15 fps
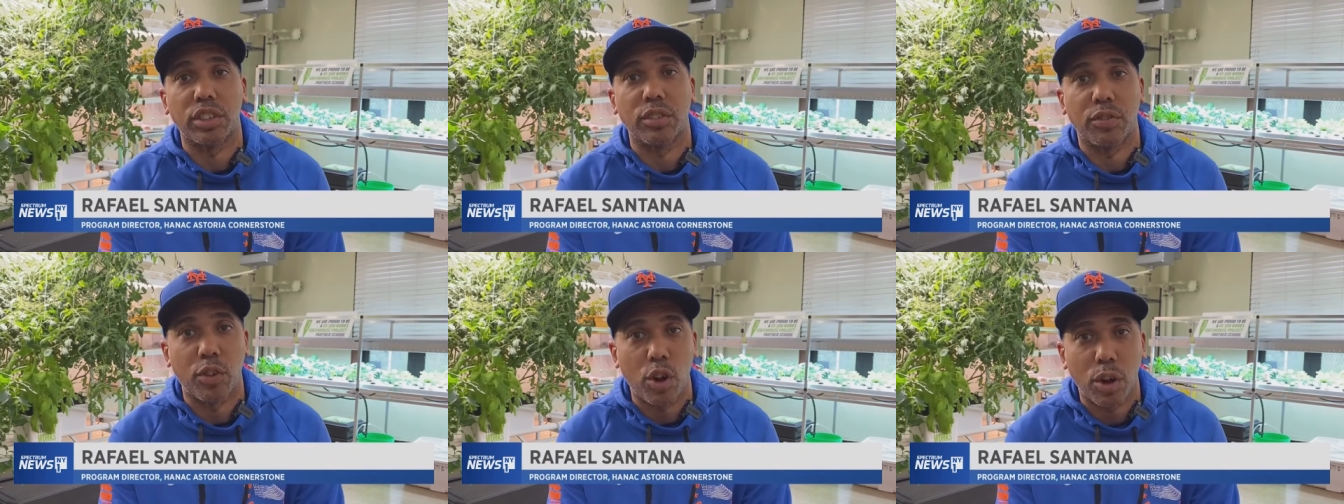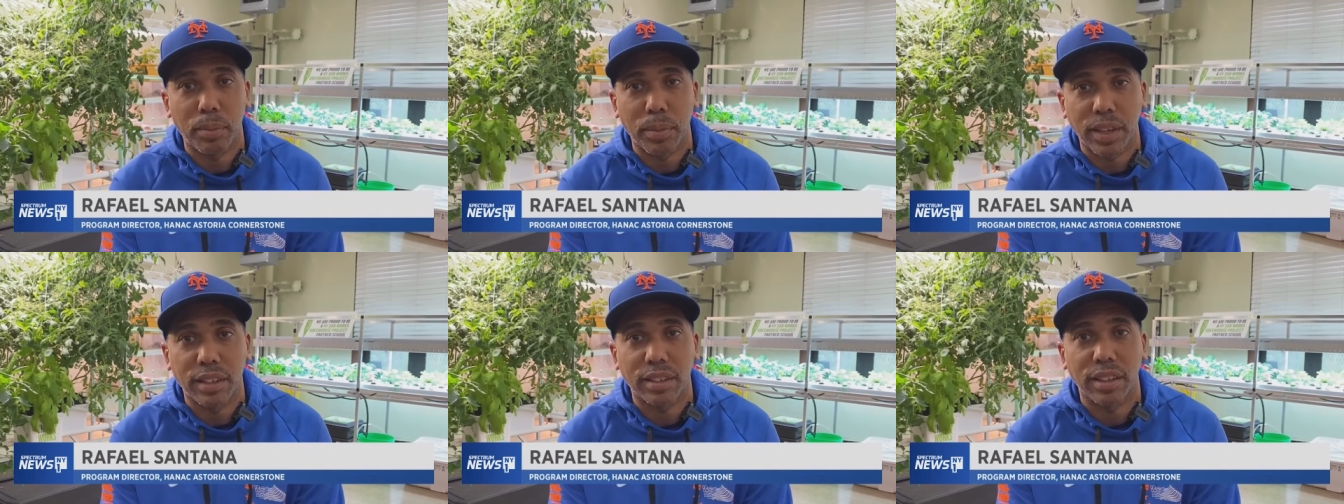
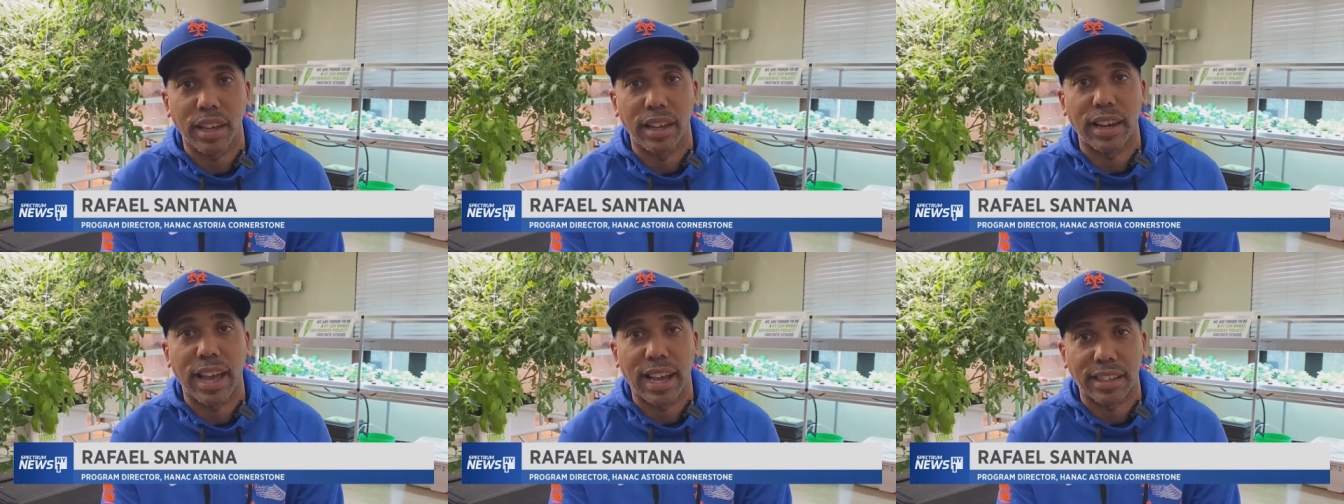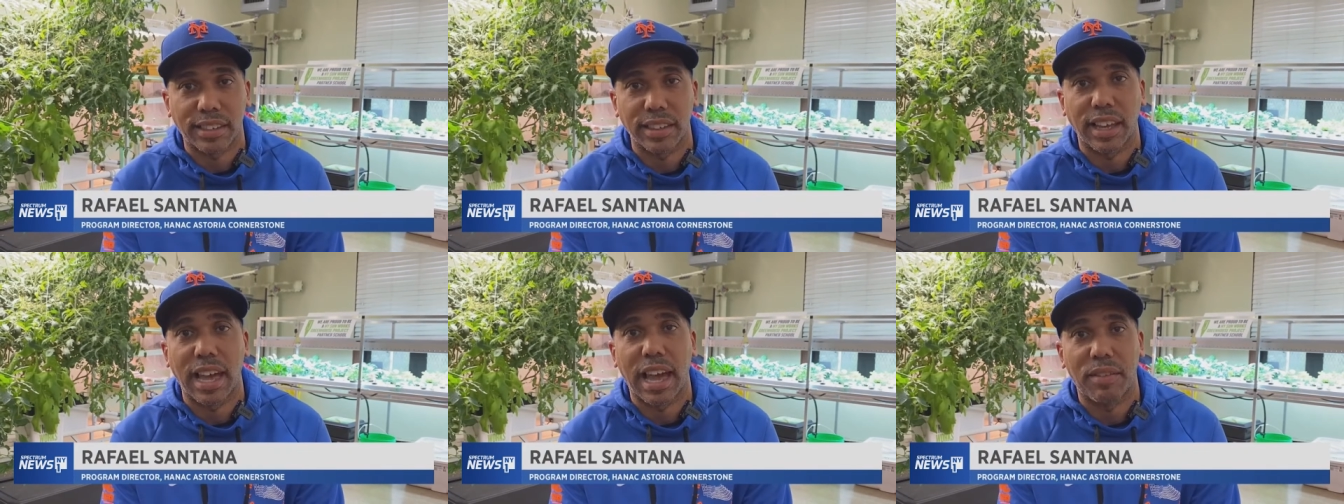farming and actually
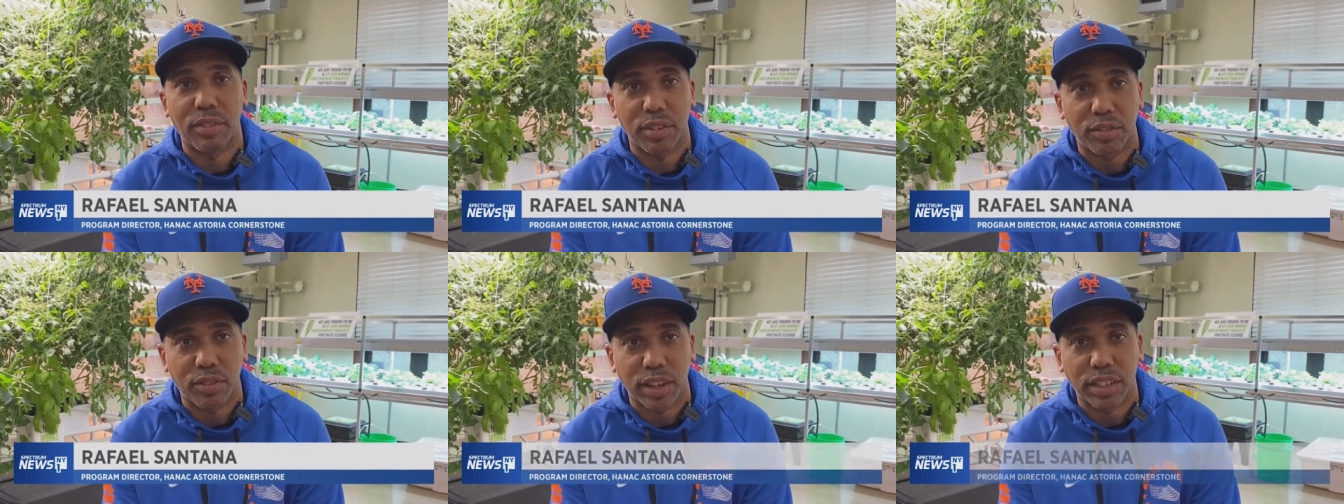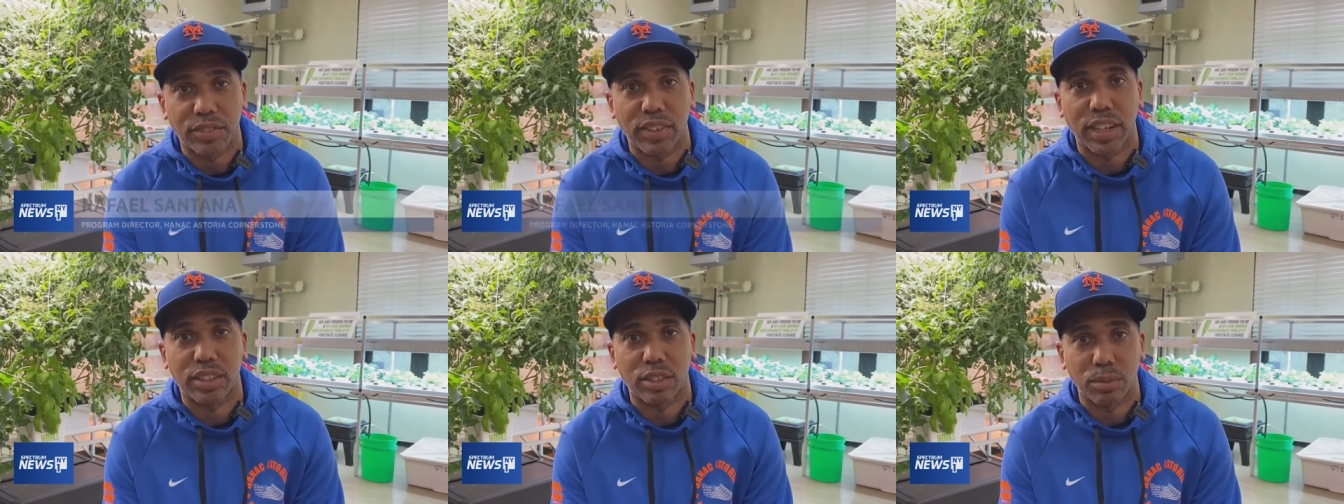having fresh
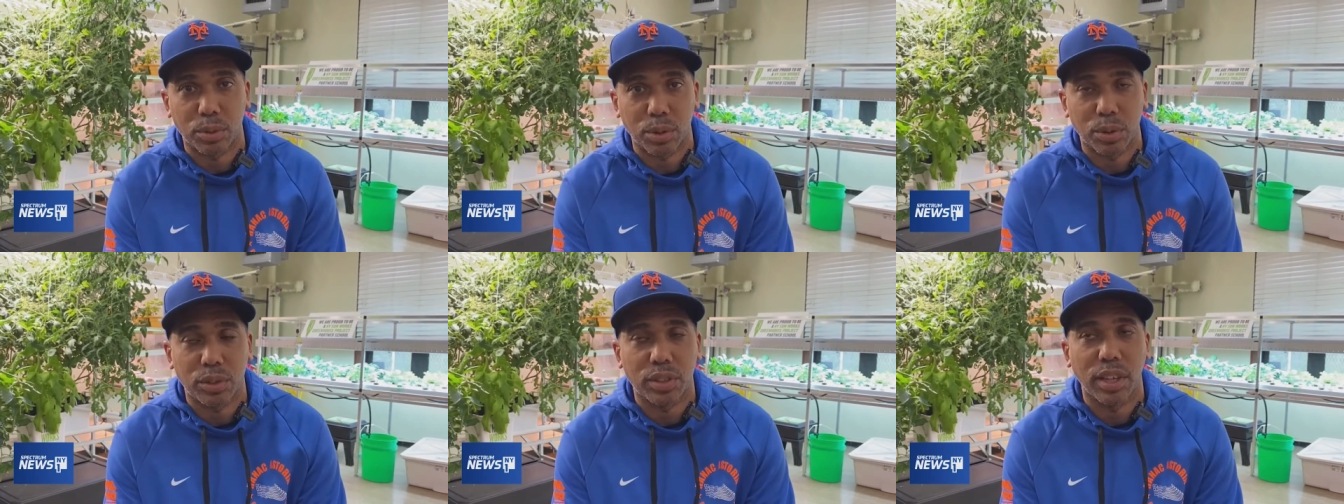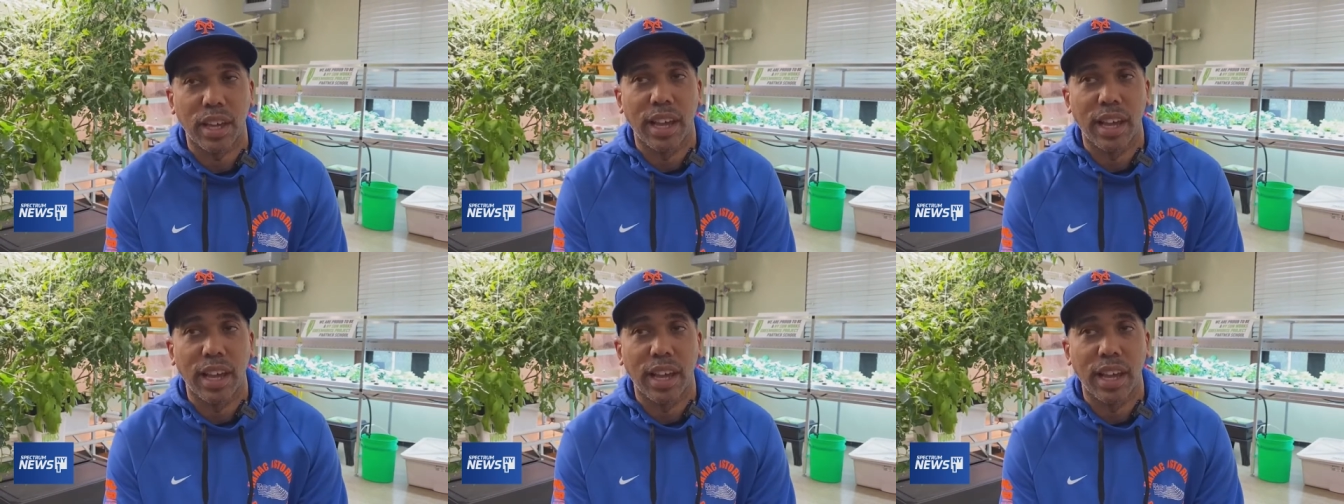vegetables